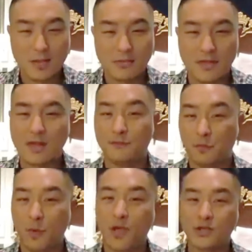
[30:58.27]

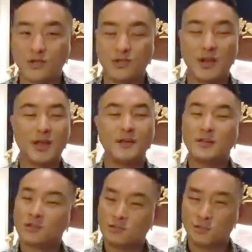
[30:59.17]
Hallelujah. And thank you for
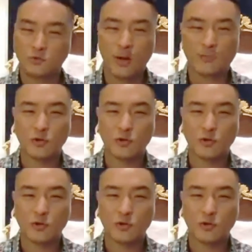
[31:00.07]
watching today.